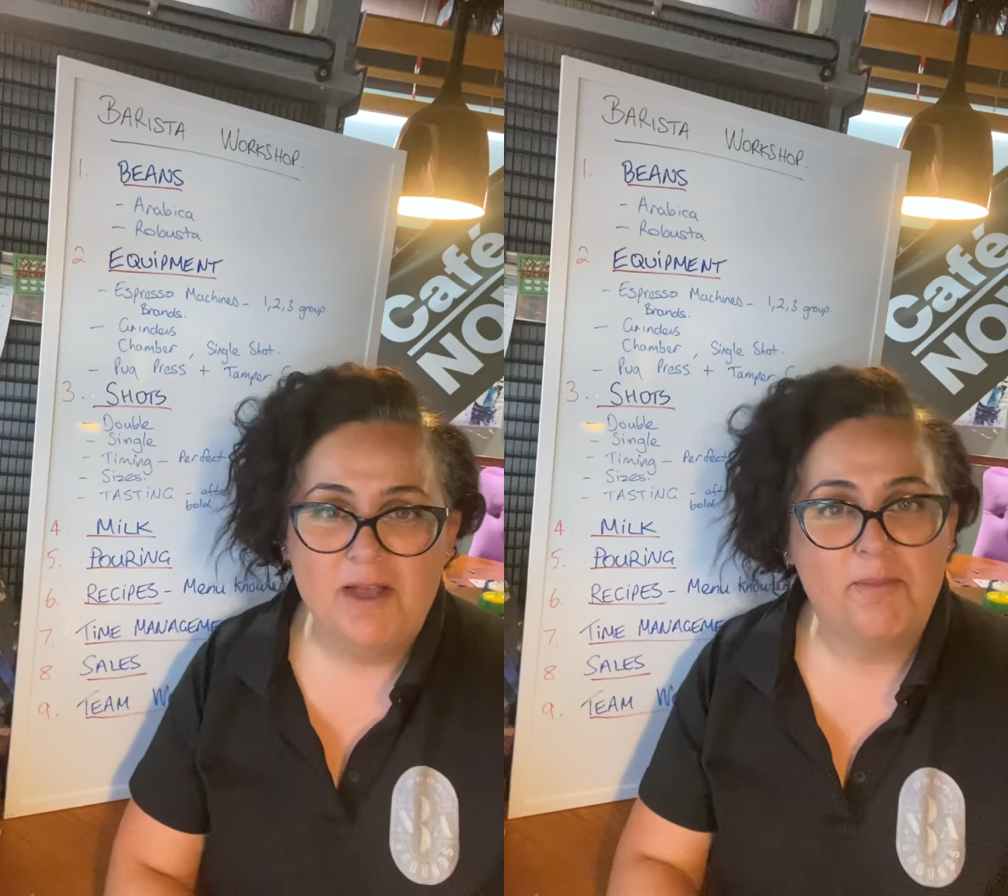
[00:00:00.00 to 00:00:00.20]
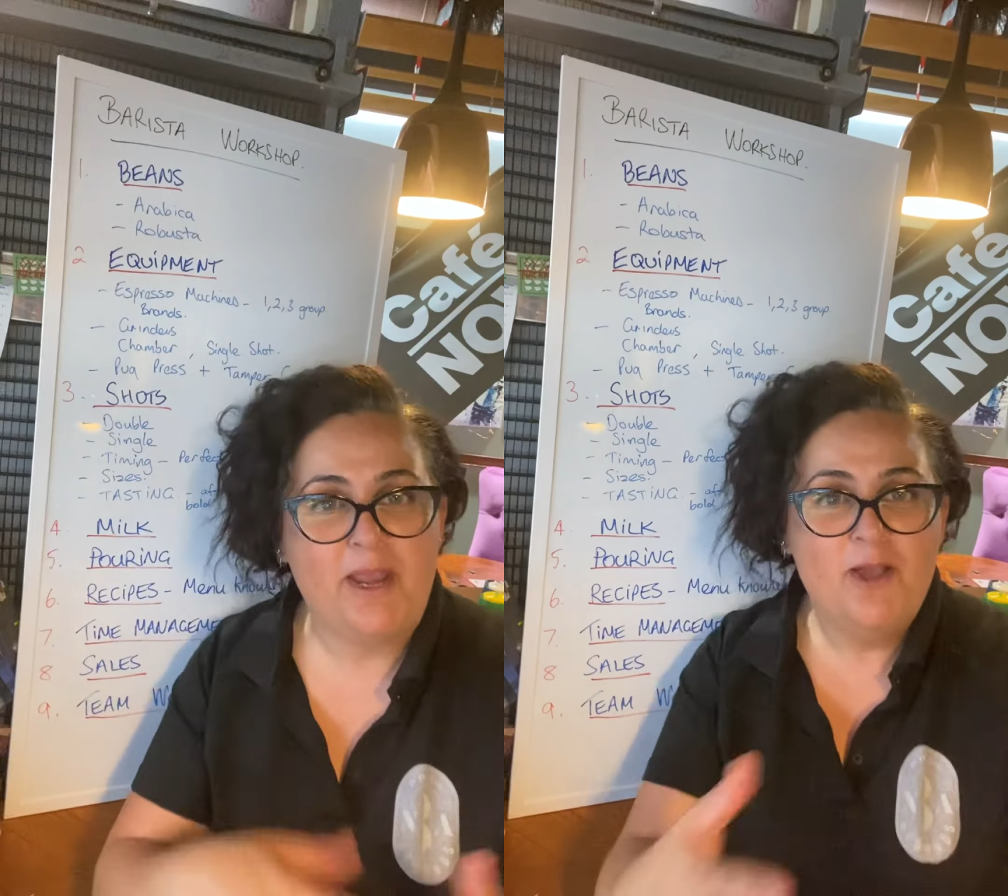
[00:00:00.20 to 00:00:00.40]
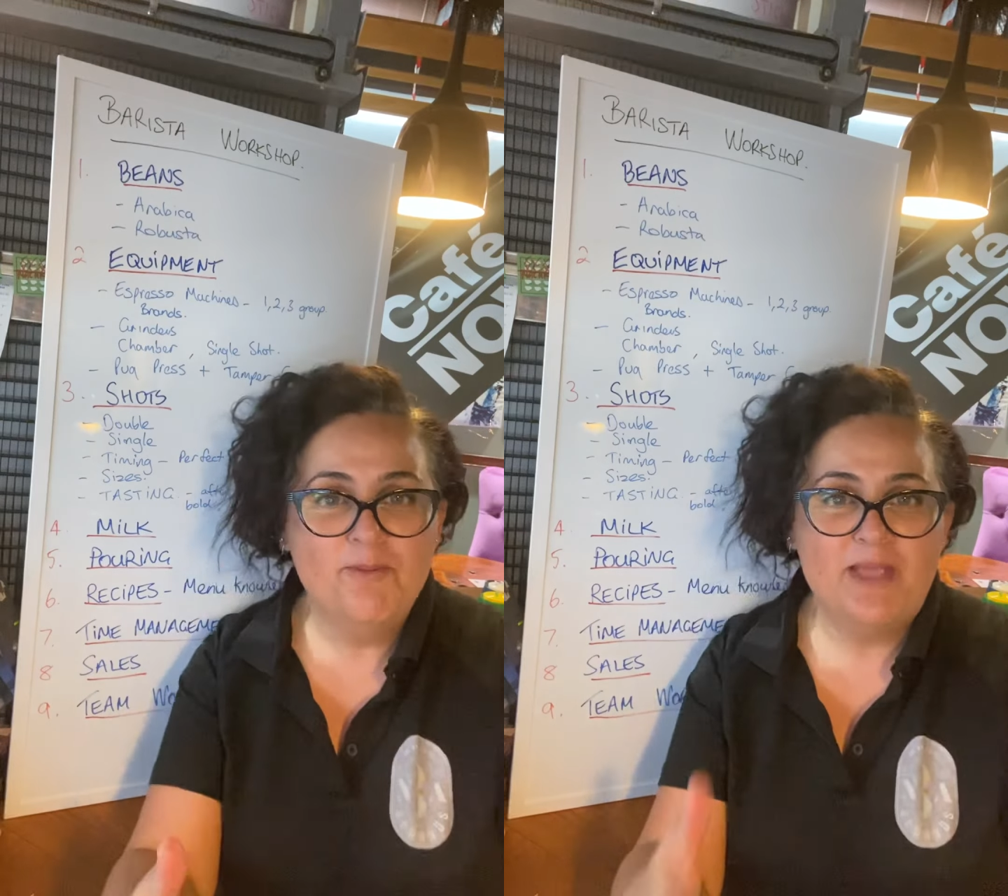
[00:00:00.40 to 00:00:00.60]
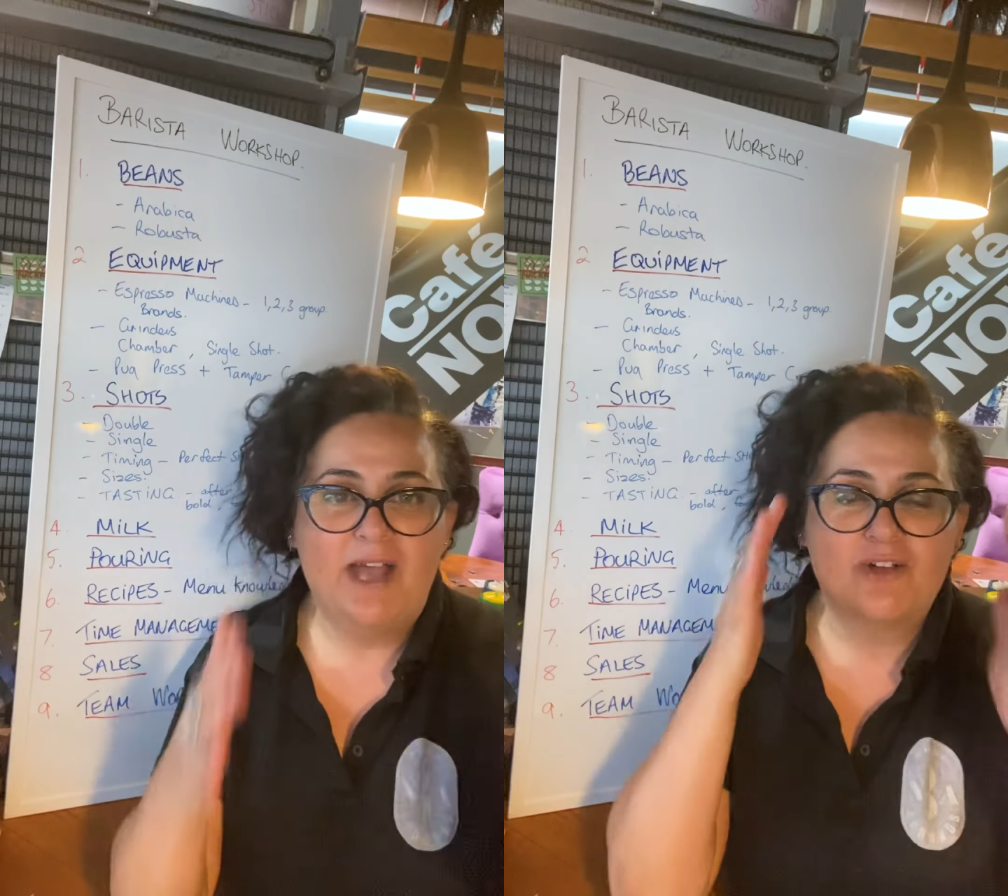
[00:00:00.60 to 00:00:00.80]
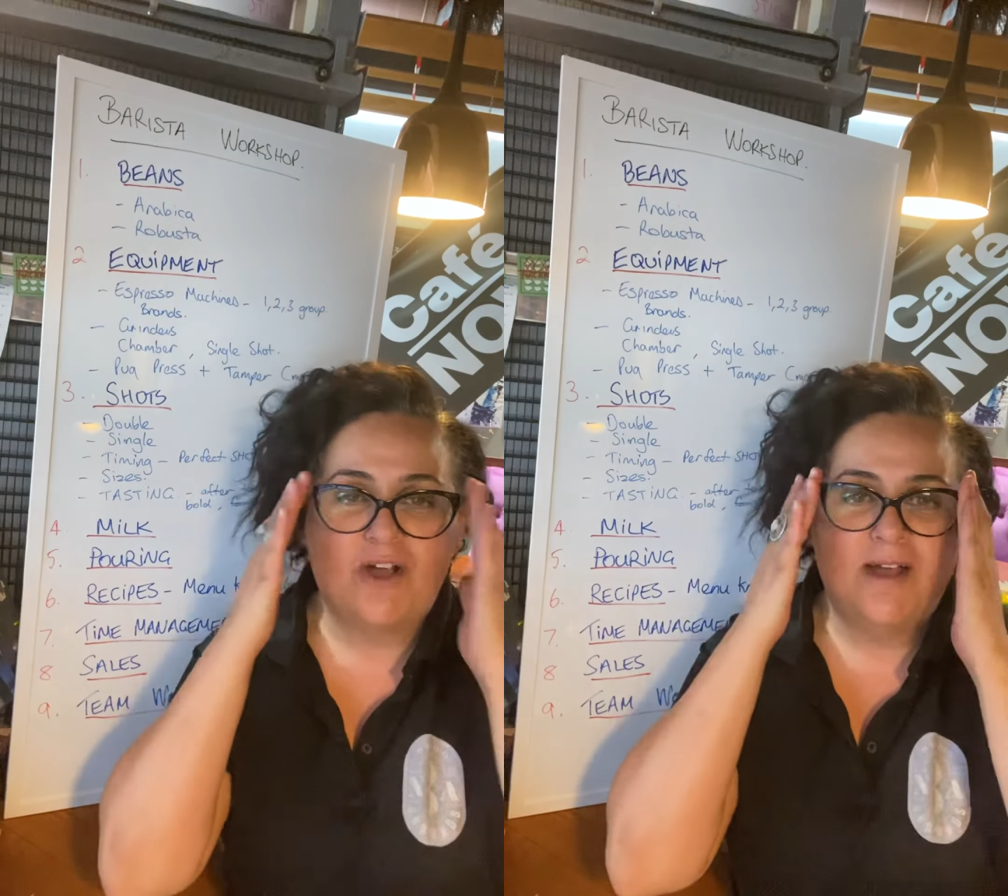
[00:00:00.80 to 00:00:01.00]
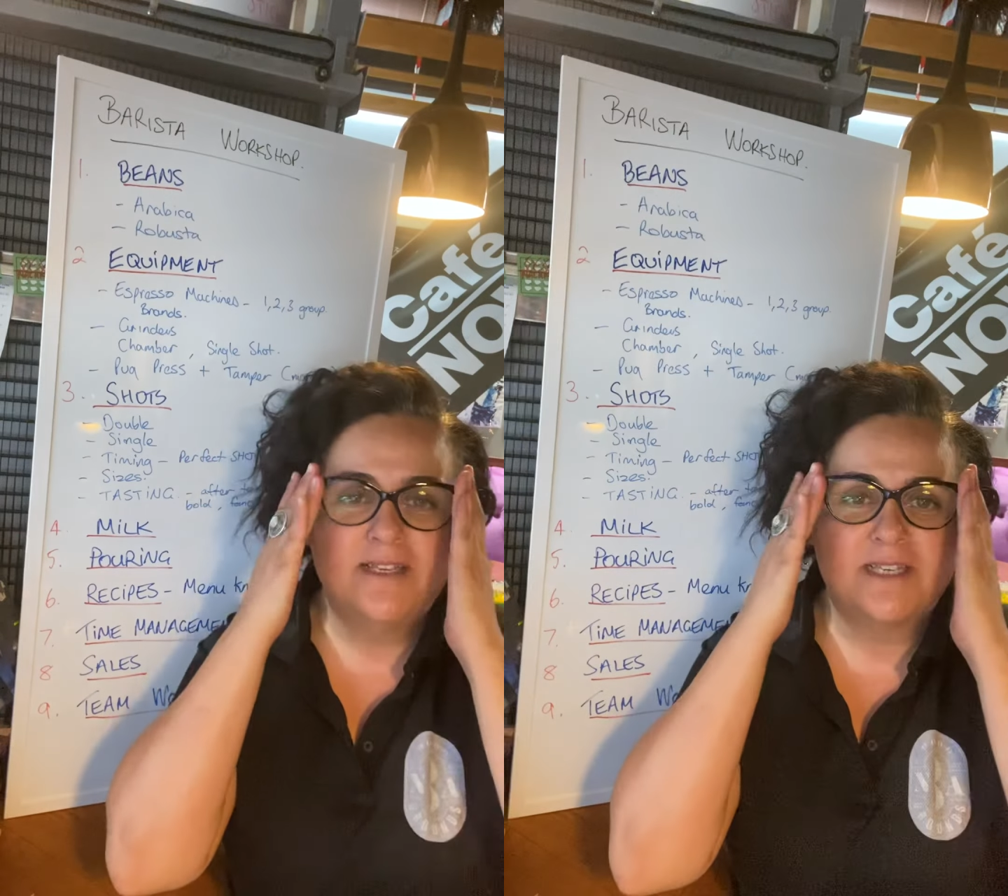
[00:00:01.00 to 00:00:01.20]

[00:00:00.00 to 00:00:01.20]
but help me out, guys.